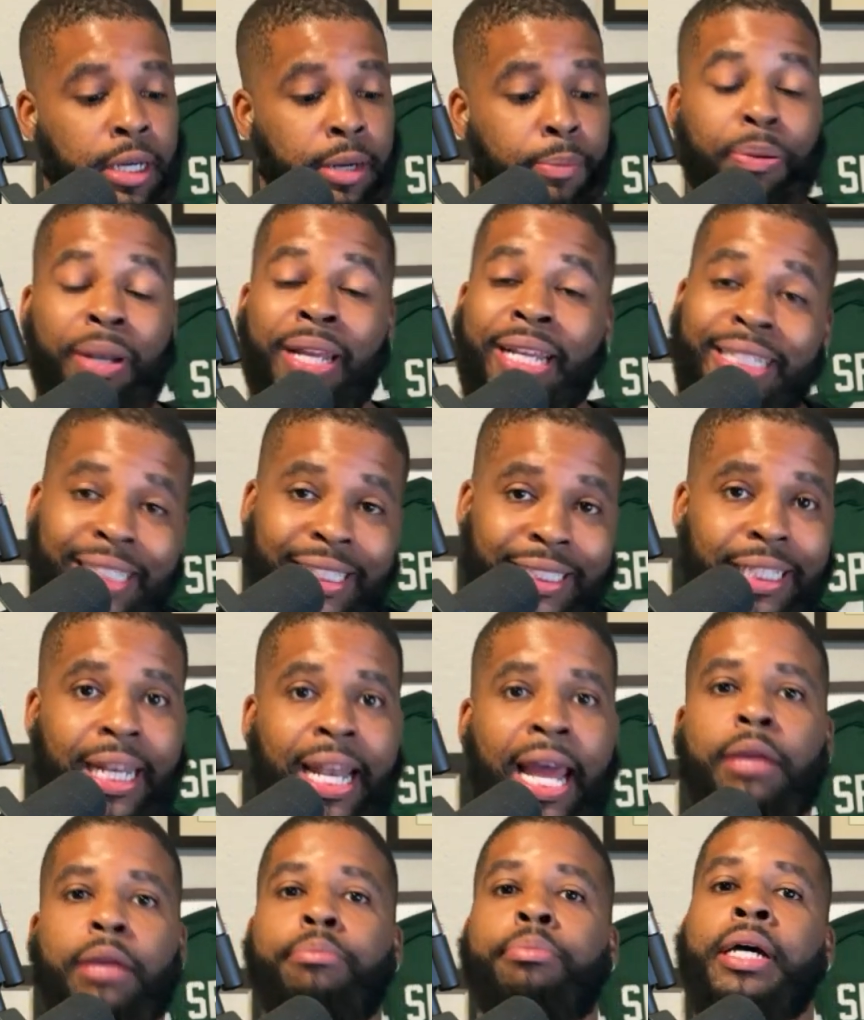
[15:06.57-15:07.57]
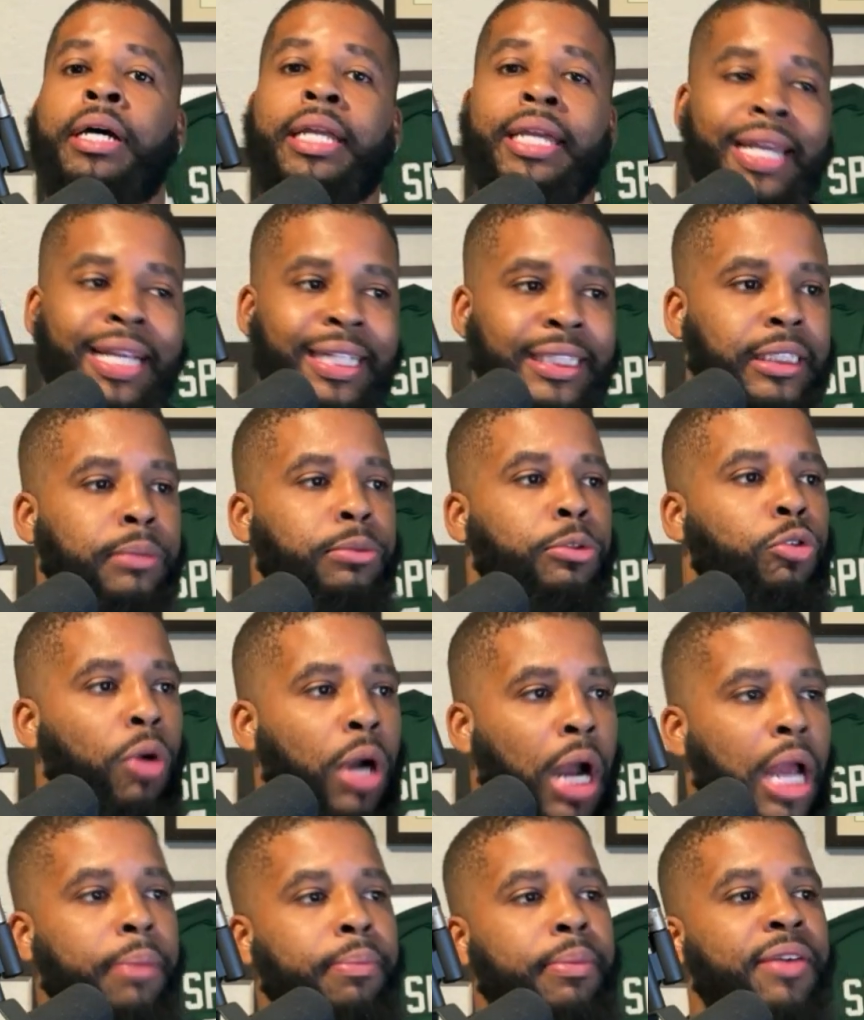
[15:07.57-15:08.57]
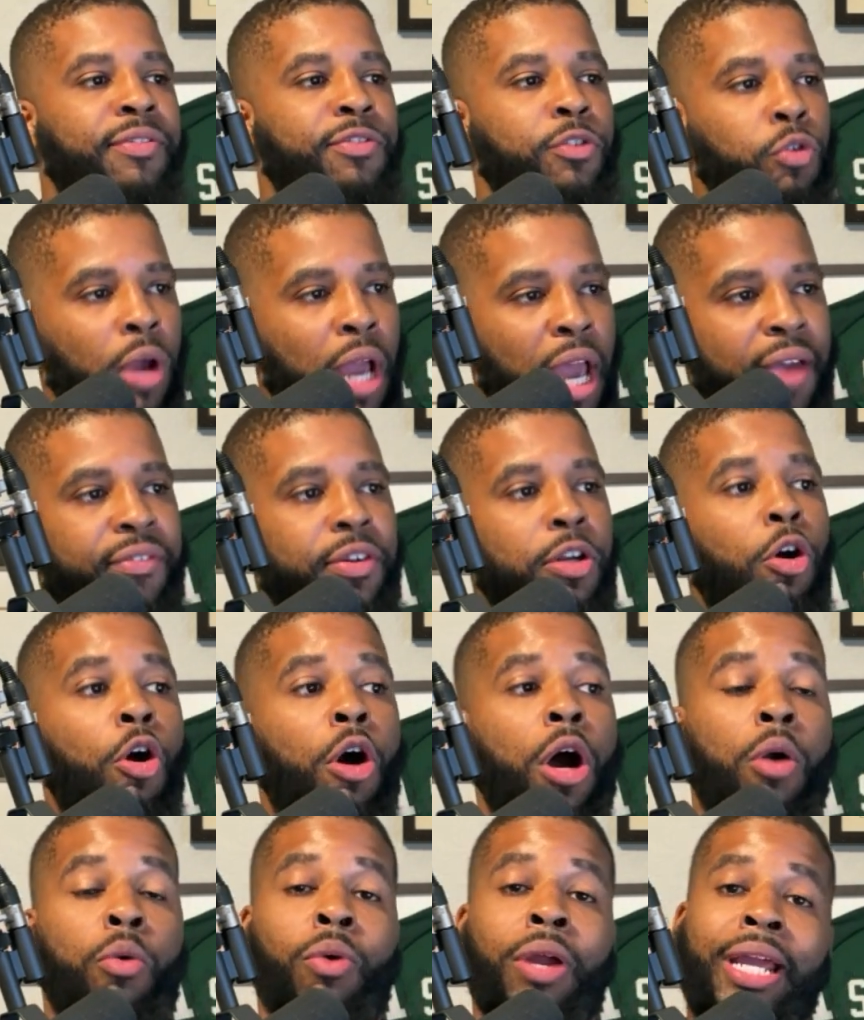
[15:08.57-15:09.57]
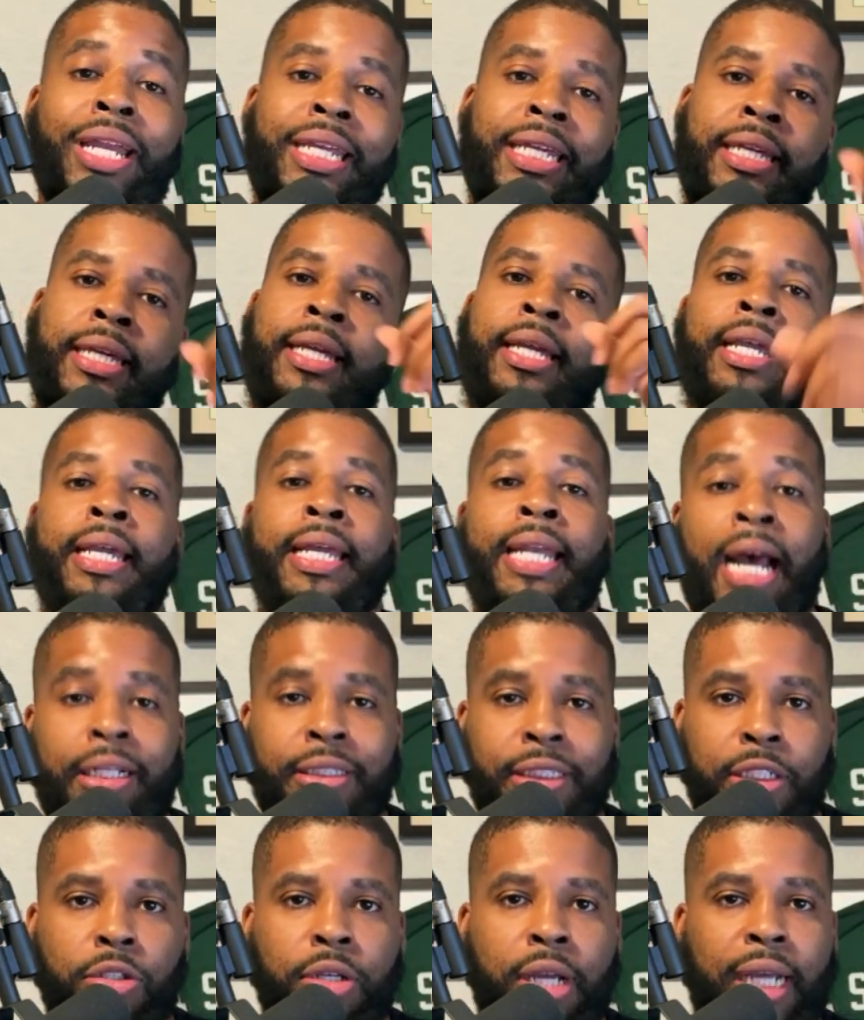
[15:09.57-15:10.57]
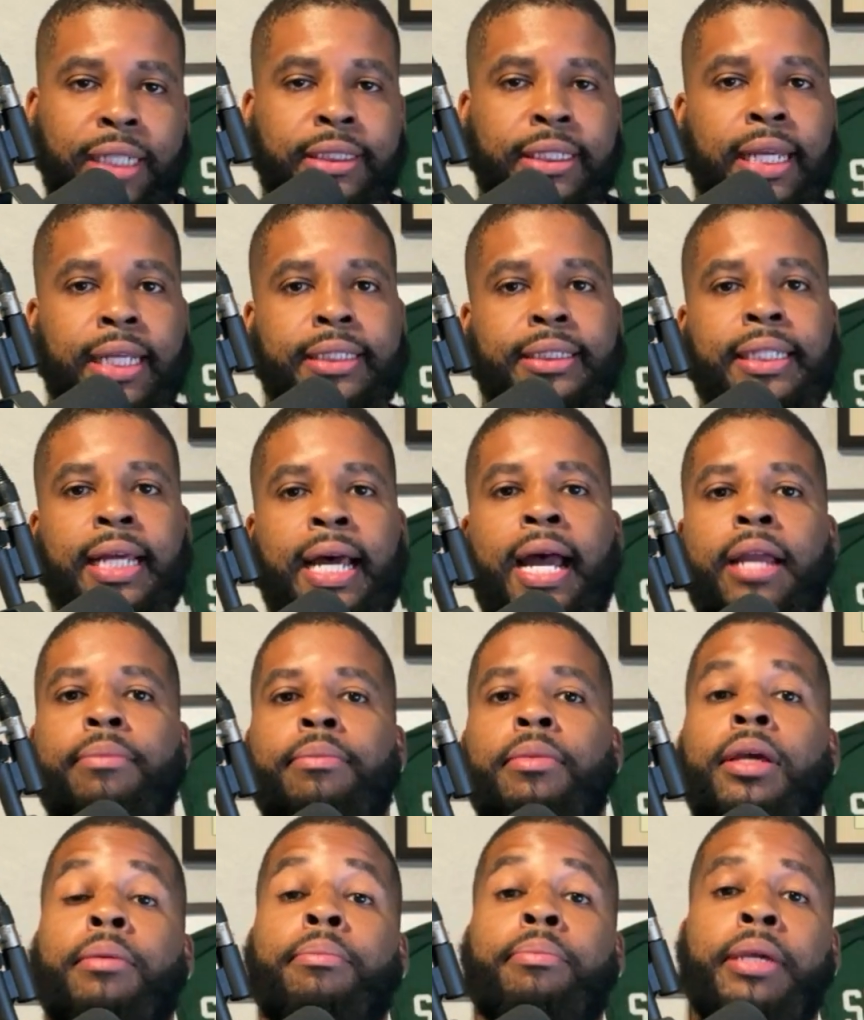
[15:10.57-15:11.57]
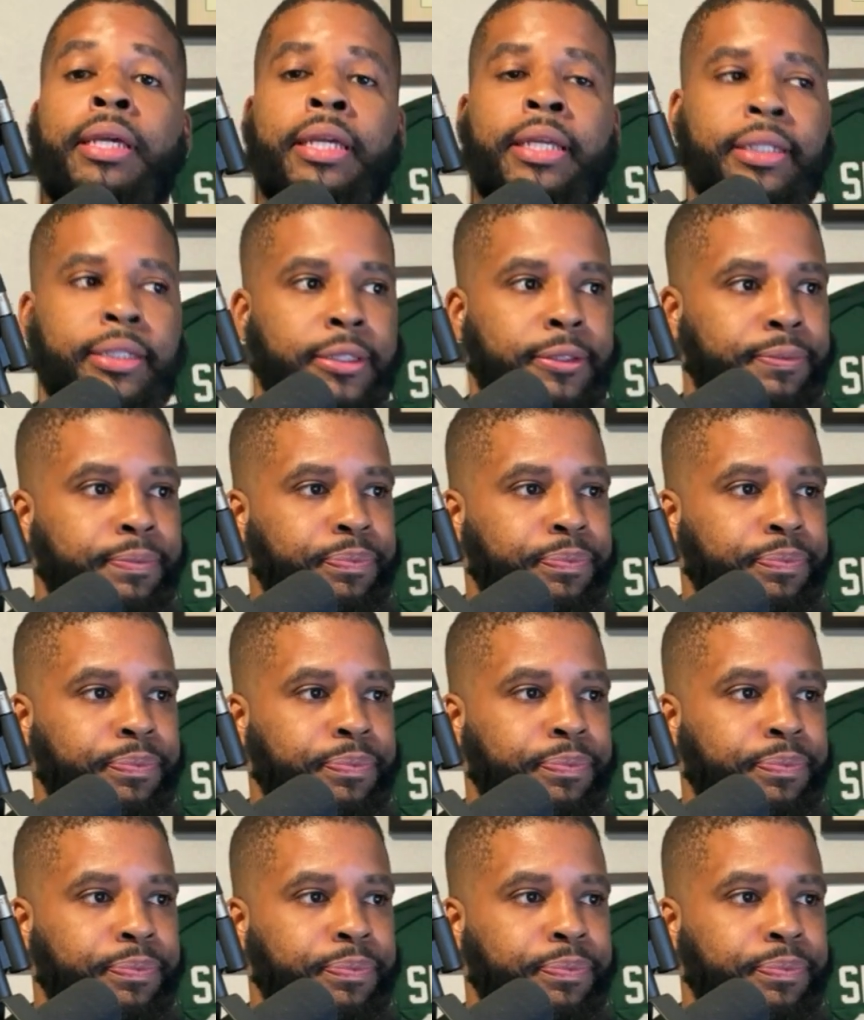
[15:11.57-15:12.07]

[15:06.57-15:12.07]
Please hit the like button and subscribe if you haven't already. And I'll see you guys next time. Peace.